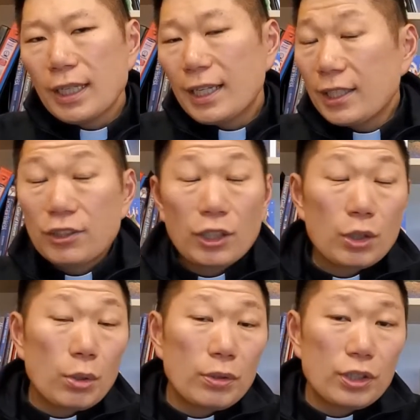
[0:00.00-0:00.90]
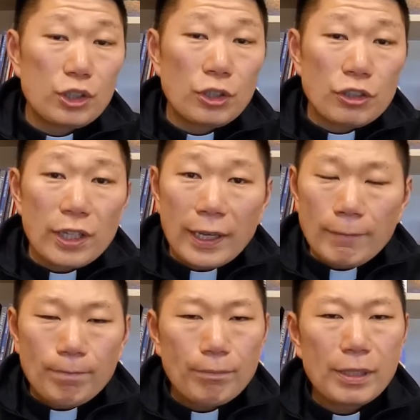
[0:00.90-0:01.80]
consider going to church
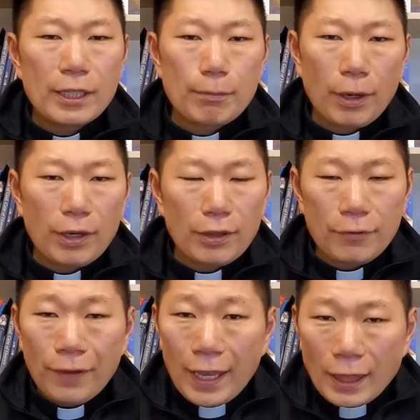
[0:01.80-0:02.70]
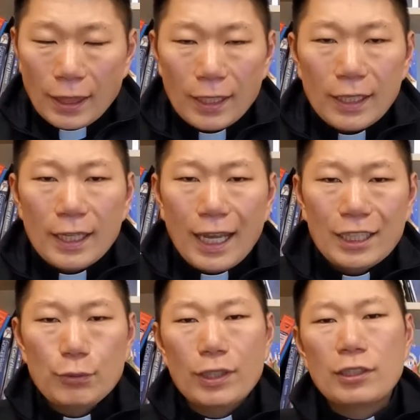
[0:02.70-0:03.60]
again, being a part of the faith. And
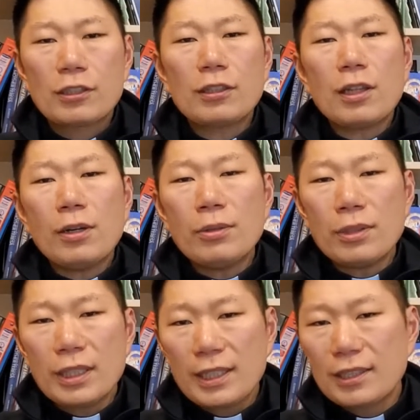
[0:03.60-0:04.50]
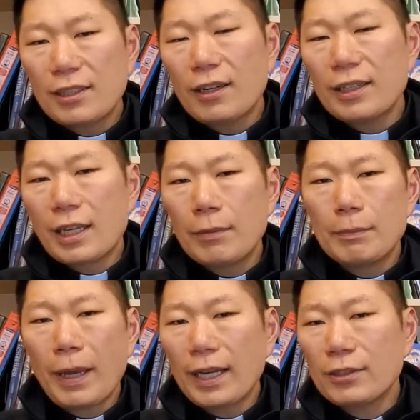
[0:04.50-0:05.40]
so I slowly started coming
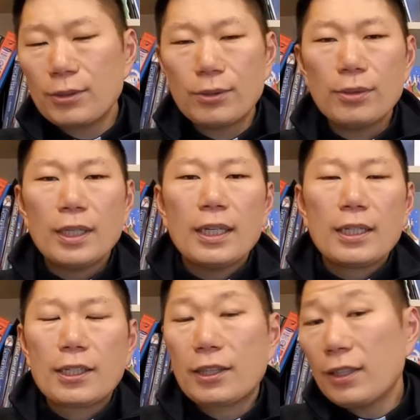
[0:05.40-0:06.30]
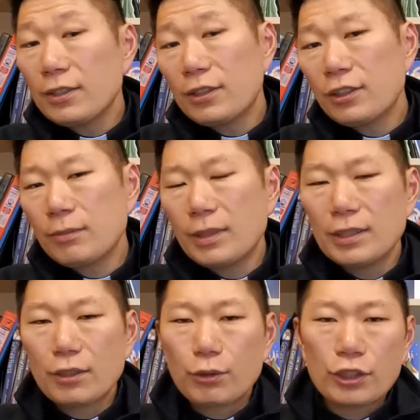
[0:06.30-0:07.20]
back to Catholicism
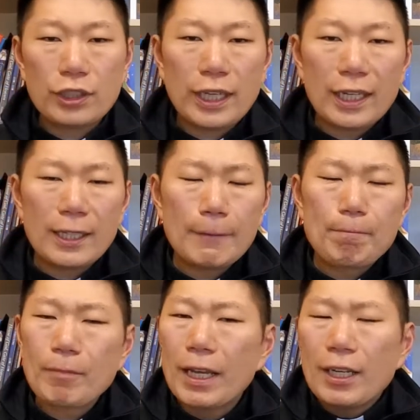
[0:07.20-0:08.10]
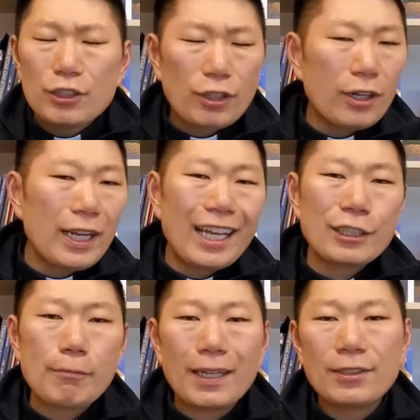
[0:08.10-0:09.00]
and Christianity, started
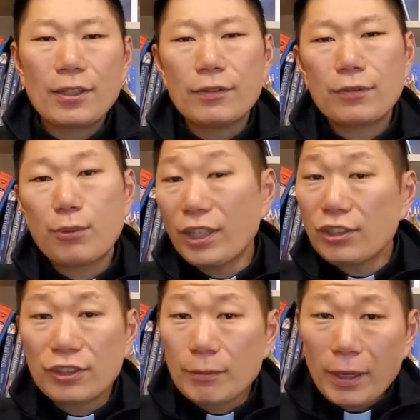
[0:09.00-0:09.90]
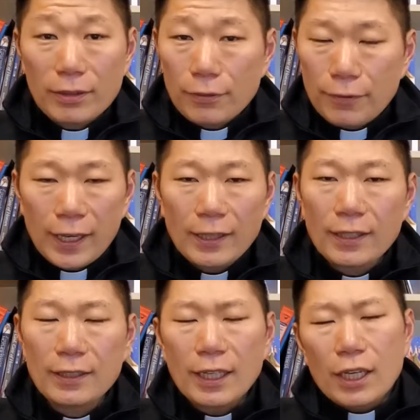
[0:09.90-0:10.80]
asking myself questions about the faith
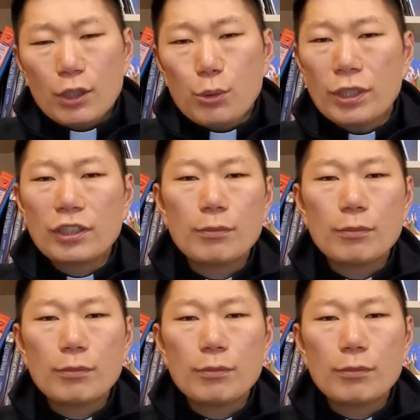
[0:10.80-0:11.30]
and doing